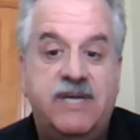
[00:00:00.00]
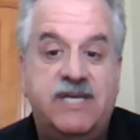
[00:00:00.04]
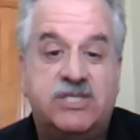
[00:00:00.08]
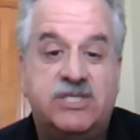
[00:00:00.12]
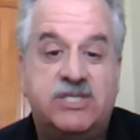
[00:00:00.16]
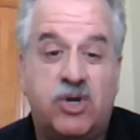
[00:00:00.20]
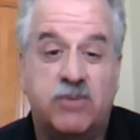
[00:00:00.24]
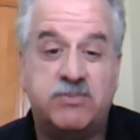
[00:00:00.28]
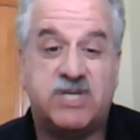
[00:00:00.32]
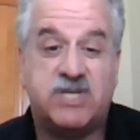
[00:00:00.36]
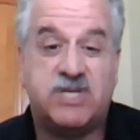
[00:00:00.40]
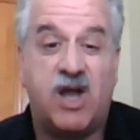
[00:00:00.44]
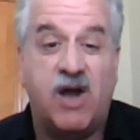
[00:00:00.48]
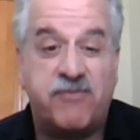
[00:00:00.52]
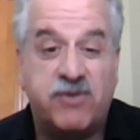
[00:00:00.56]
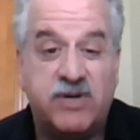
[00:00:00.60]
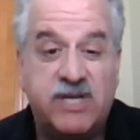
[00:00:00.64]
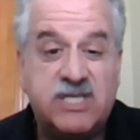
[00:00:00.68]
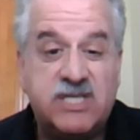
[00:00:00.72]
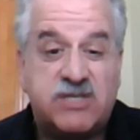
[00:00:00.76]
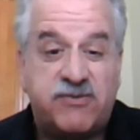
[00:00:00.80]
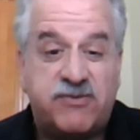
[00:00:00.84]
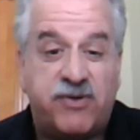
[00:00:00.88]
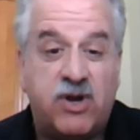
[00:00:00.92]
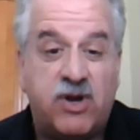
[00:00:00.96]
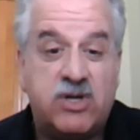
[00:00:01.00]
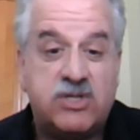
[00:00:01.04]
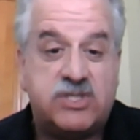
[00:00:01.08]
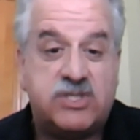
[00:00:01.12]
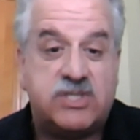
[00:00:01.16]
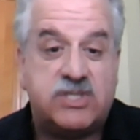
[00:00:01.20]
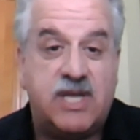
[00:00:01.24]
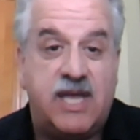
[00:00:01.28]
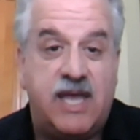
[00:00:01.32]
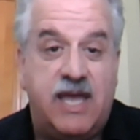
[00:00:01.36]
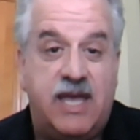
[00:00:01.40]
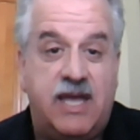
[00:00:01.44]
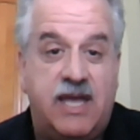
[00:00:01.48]
in terms of governance
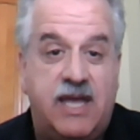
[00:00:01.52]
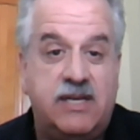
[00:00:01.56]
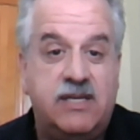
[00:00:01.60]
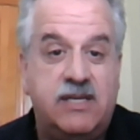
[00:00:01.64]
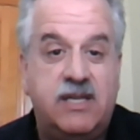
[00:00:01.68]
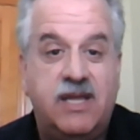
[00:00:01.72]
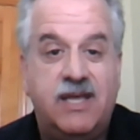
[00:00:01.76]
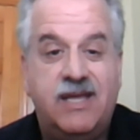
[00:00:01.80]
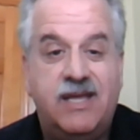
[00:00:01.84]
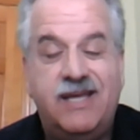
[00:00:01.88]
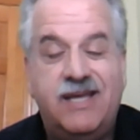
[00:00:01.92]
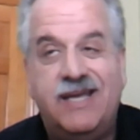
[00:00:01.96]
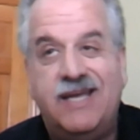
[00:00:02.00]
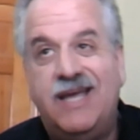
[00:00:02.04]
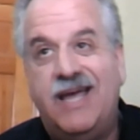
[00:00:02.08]
first. And,